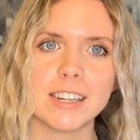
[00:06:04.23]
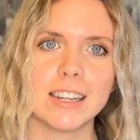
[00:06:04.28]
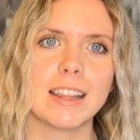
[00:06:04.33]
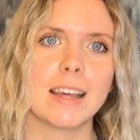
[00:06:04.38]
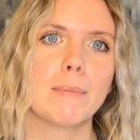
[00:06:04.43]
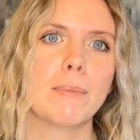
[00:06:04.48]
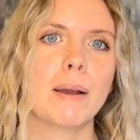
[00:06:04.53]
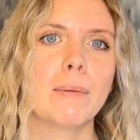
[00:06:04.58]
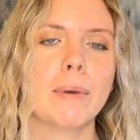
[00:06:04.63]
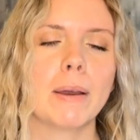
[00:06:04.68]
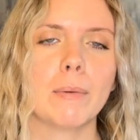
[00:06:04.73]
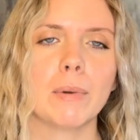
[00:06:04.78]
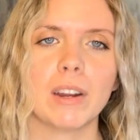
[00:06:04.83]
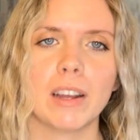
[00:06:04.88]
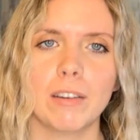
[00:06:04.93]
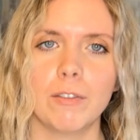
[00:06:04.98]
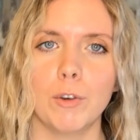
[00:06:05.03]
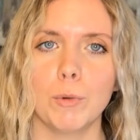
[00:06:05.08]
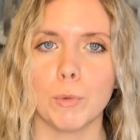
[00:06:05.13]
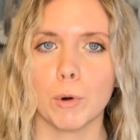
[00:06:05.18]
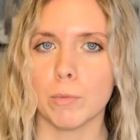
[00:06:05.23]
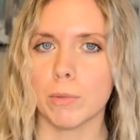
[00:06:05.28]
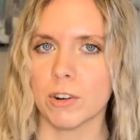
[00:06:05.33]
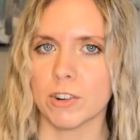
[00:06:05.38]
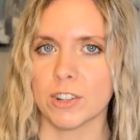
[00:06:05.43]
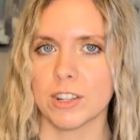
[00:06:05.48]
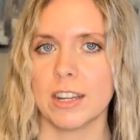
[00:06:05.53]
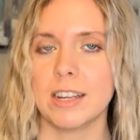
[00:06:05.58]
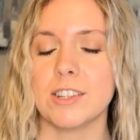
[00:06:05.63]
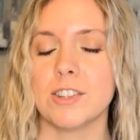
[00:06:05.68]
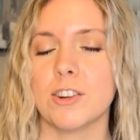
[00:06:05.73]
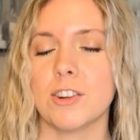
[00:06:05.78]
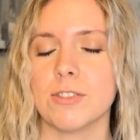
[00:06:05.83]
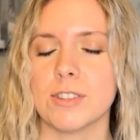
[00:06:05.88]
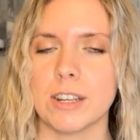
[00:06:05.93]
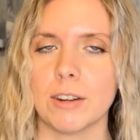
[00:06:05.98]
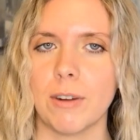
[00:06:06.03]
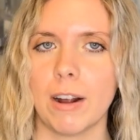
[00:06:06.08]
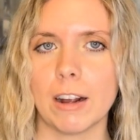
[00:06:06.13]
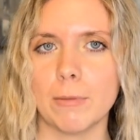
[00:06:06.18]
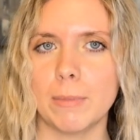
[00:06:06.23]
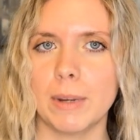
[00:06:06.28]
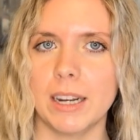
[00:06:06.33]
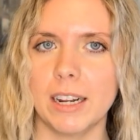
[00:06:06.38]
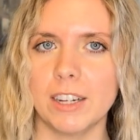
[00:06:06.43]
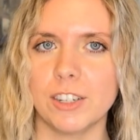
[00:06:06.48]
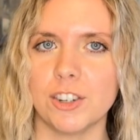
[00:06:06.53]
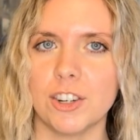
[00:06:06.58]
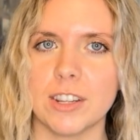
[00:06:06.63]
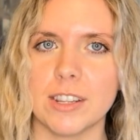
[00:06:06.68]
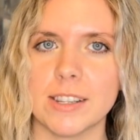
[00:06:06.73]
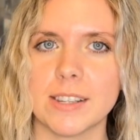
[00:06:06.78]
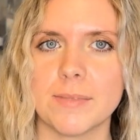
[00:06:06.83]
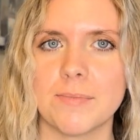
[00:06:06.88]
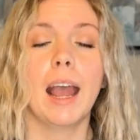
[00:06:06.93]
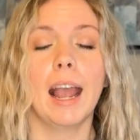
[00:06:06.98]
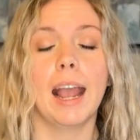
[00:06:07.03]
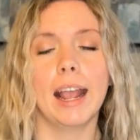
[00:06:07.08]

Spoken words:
and they might be able to give you more personalized dosing recommendations.